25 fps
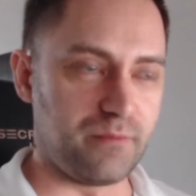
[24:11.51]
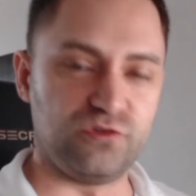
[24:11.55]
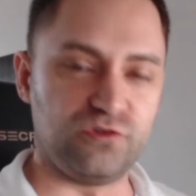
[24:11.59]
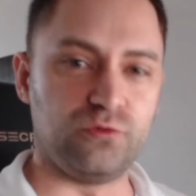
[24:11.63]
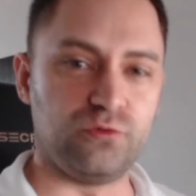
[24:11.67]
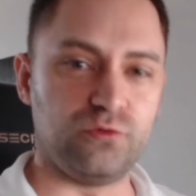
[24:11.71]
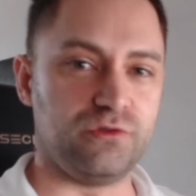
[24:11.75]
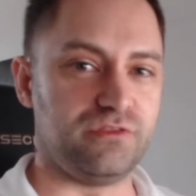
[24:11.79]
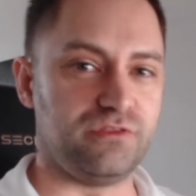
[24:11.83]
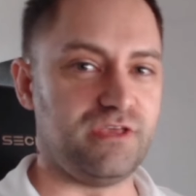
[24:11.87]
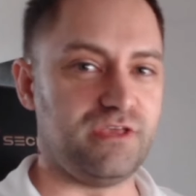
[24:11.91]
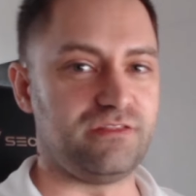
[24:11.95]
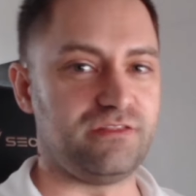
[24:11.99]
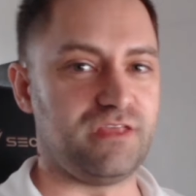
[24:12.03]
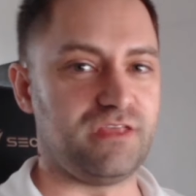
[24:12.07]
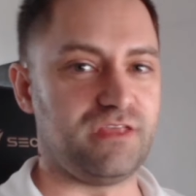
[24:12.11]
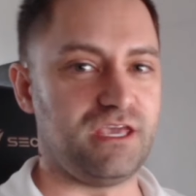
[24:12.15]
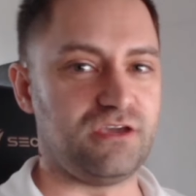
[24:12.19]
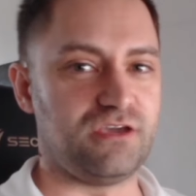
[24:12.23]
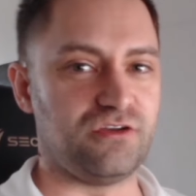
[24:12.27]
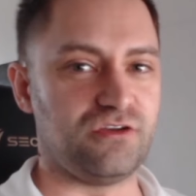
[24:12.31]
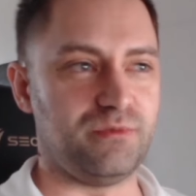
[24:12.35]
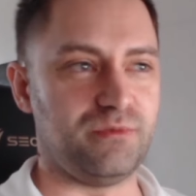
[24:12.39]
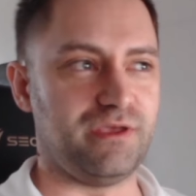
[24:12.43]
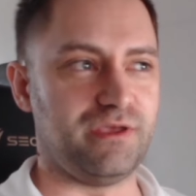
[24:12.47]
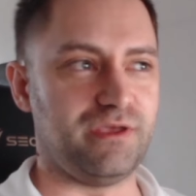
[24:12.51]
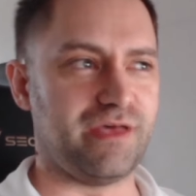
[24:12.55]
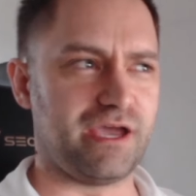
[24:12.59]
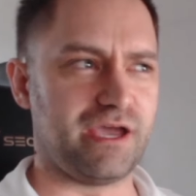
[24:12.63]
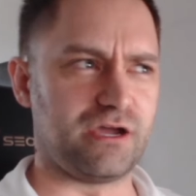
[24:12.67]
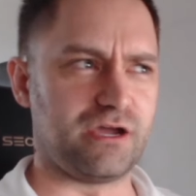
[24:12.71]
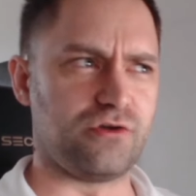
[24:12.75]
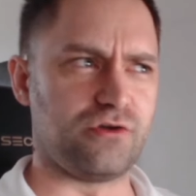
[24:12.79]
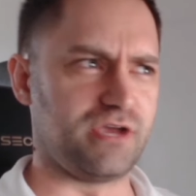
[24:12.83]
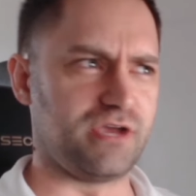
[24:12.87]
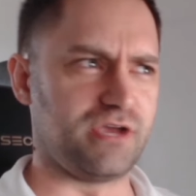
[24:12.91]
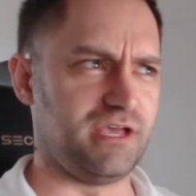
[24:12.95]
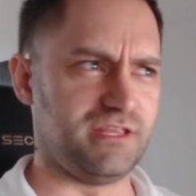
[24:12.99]
you would think they could be like,
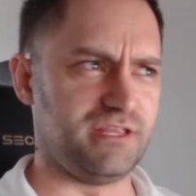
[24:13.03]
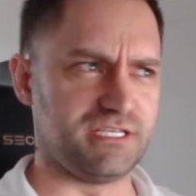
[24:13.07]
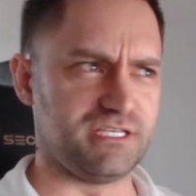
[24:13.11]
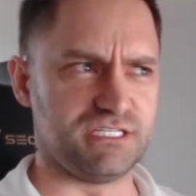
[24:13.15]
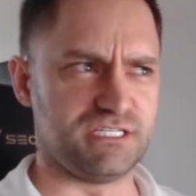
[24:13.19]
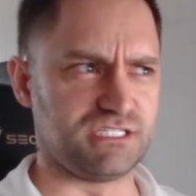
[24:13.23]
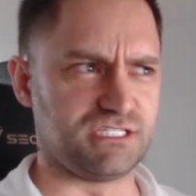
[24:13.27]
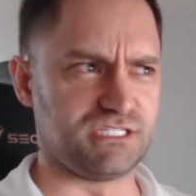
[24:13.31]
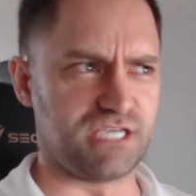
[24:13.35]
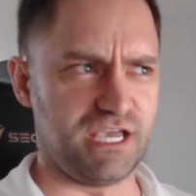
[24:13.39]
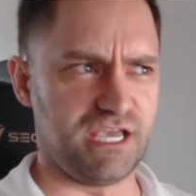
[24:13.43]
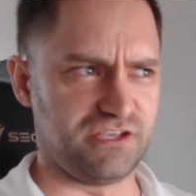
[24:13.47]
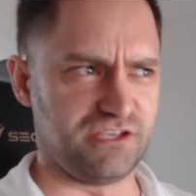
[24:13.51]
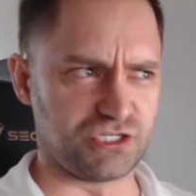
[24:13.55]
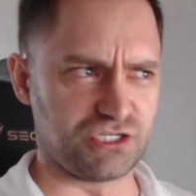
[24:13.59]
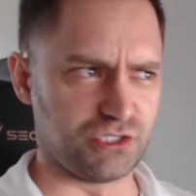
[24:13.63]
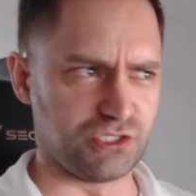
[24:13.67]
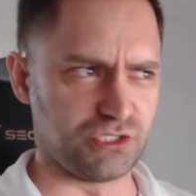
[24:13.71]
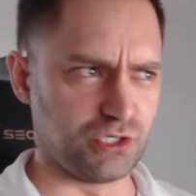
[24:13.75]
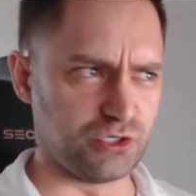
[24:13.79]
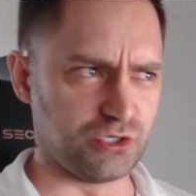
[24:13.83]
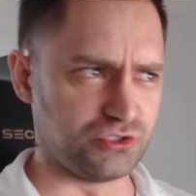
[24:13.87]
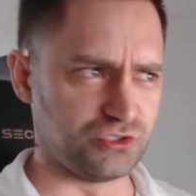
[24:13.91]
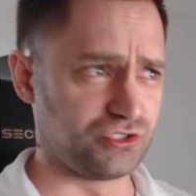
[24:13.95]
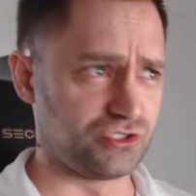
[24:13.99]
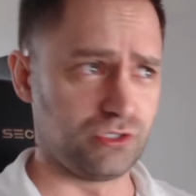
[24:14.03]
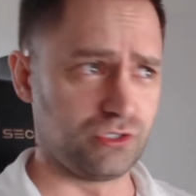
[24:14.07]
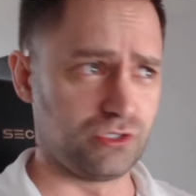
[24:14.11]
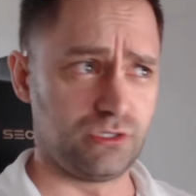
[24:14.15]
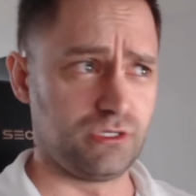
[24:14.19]
okay, this is case closed.